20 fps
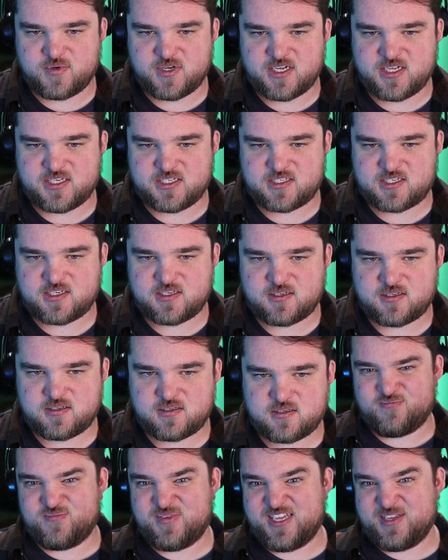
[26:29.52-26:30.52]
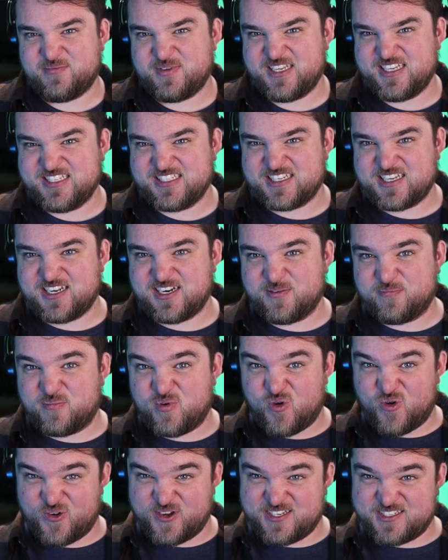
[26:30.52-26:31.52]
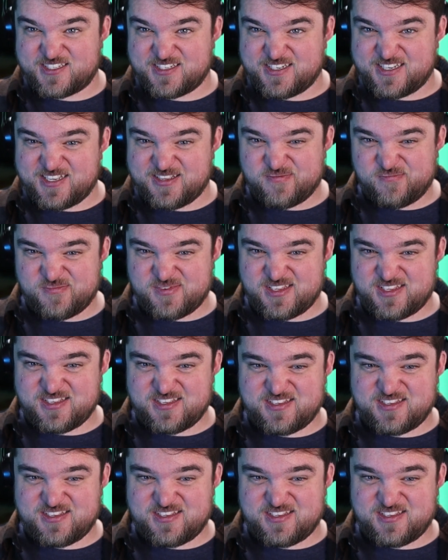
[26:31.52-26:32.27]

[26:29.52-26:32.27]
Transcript: But maybe he's gonna poison him?